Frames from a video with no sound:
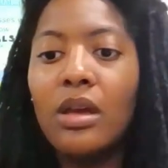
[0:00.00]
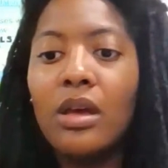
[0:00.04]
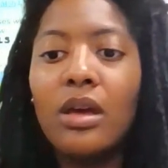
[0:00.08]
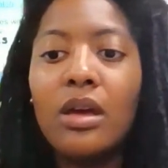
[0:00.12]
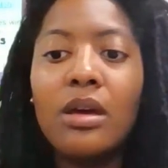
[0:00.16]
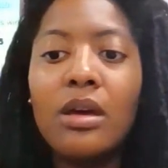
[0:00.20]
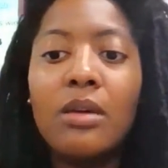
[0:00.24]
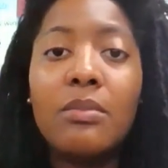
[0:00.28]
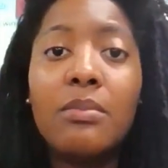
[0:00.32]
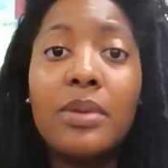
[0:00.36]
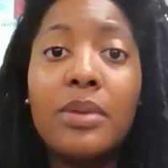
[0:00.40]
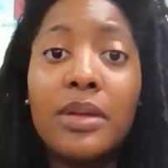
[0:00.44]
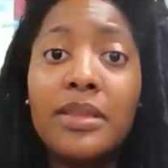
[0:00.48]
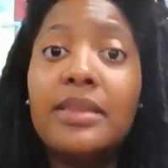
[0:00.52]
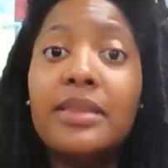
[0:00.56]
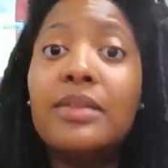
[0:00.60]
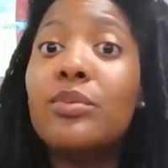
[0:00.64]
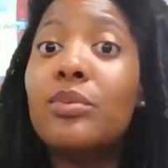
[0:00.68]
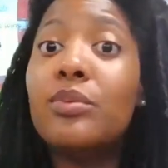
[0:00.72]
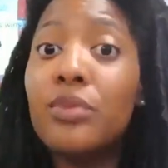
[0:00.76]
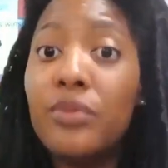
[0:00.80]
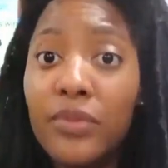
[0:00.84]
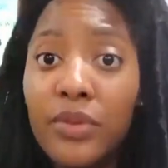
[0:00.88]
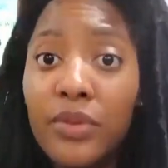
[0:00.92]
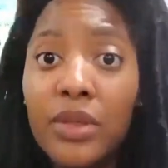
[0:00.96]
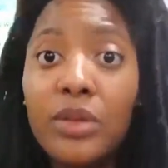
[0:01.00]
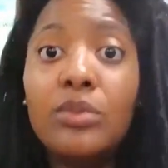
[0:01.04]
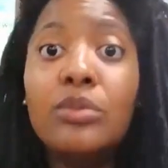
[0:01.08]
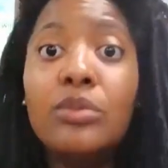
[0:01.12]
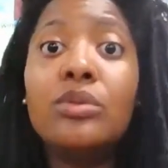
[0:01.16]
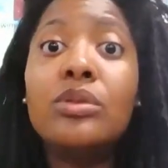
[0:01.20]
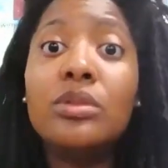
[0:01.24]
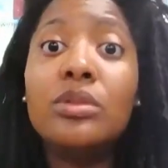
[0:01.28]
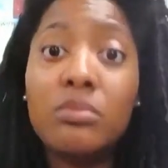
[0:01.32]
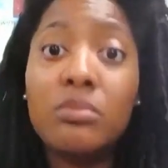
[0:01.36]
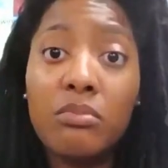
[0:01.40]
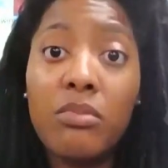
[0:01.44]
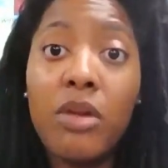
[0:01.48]
Um, but the
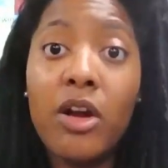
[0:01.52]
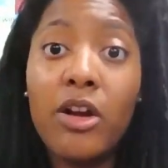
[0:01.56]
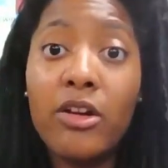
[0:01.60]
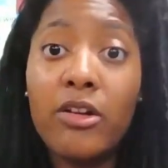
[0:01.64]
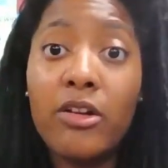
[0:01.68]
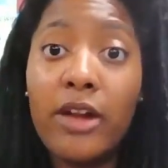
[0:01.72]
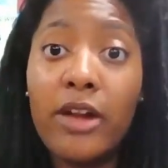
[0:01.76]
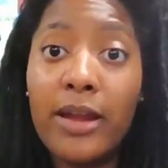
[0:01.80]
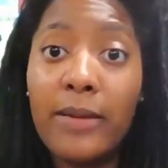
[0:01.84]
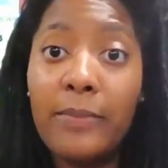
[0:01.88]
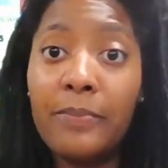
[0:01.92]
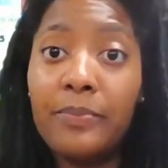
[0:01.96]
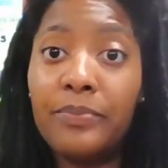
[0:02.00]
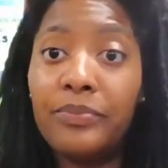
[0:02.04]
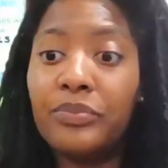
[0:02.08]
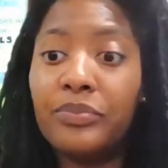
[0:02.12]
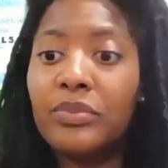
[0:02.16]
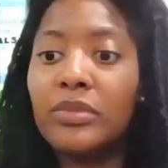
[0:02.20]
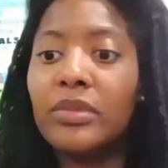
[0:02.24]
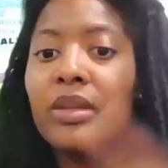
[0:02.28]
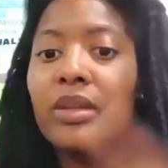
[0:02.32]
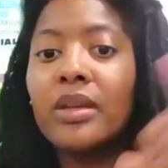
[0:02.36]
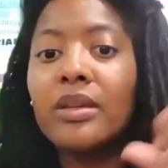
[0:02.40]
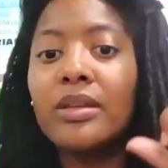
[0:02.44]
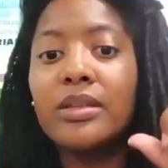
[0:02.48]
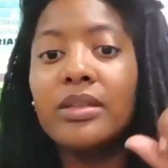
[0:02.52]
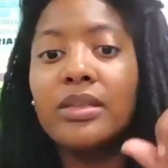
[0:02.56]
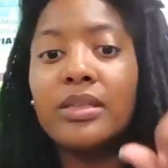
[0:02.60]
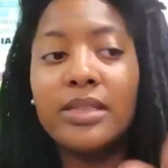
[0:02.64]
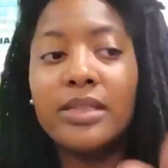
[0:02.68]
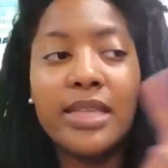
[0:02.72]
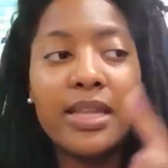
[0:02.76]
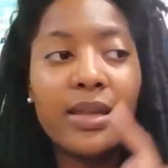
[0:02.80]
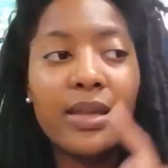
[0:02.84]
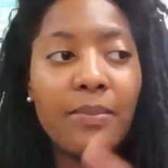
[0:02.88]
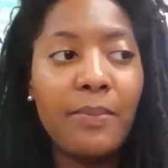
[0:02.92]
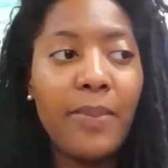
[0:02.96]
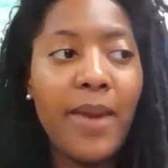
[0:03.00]
reviews are great
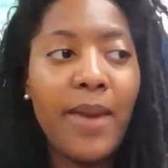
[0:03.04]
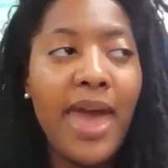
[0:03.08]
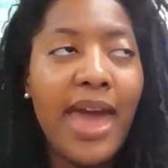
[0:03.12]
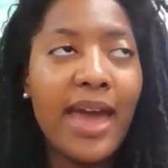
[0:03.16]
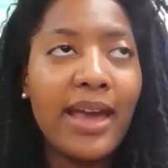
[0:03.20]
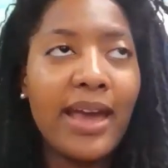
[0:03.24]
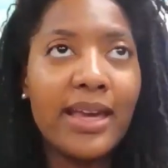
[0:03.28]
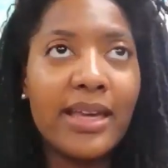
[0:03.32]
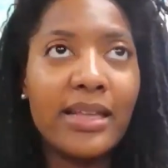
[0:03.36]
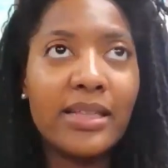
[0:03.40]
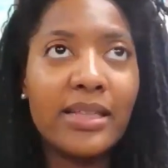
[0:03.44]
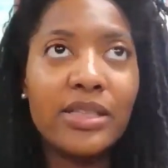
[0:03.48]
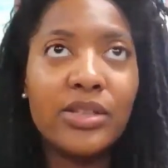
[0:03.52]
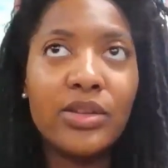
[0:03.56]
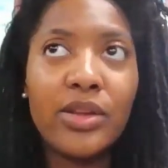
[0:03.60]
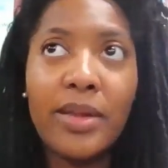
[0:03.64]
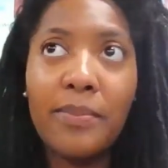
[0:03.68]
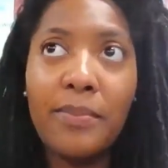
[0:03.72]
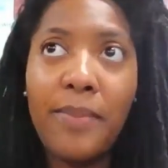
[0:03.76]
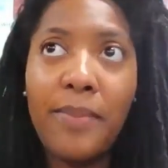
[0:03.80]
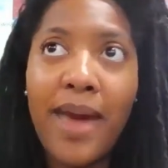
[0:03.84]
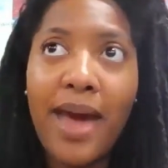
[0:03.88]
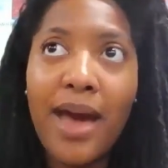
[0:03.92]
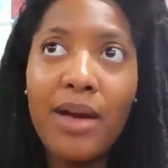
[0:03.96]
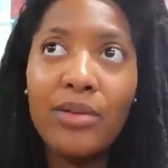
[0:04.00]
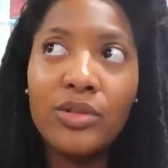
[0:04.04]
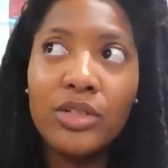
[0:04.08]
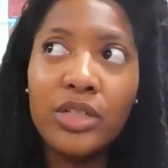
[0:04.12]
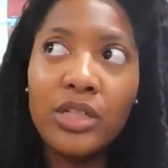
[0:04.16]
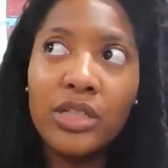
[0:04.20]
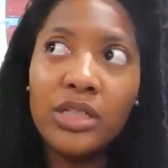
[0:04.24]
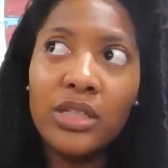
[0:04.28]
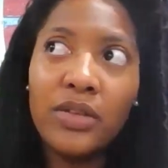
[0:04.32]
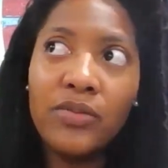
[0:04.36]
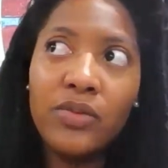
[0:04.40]
scent packets and pouches.